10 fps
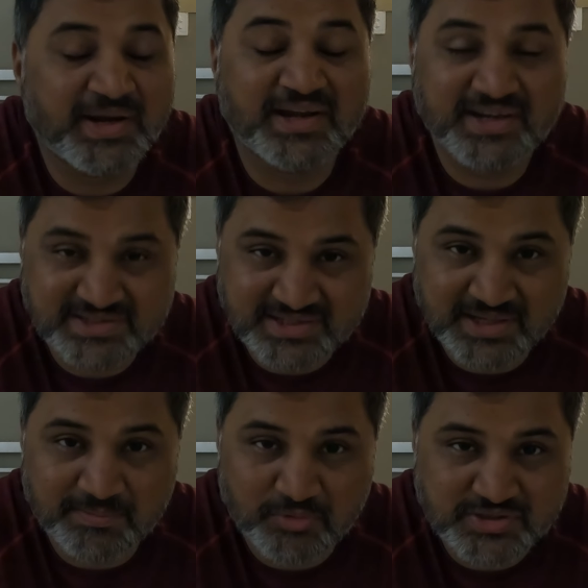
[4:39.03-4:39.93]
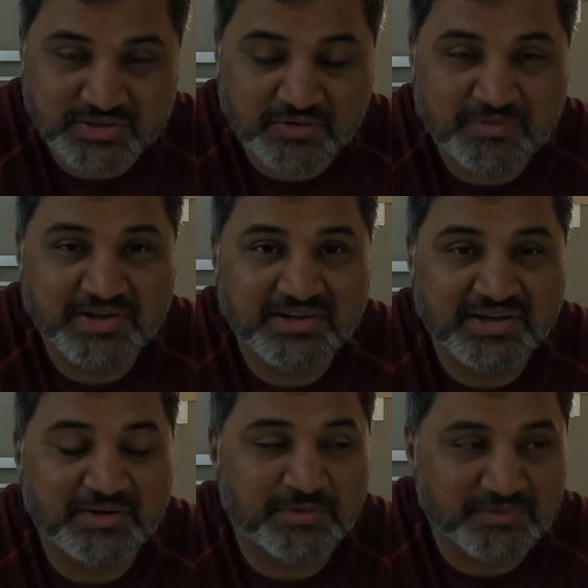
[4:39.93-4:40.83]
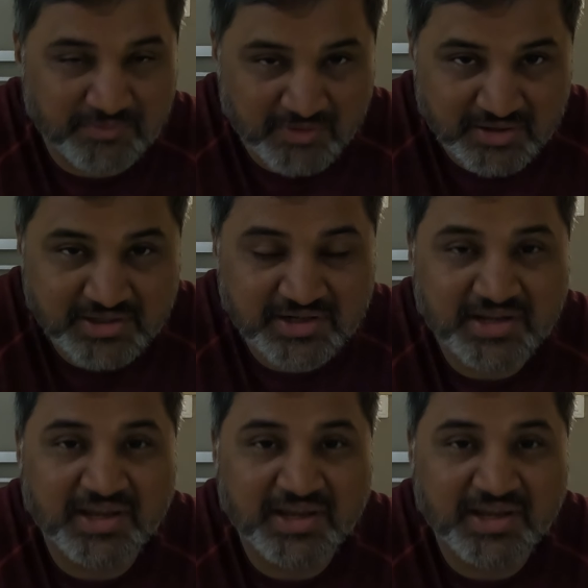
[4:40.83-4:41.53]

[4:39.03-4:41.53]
but I did see a portion of it it was fun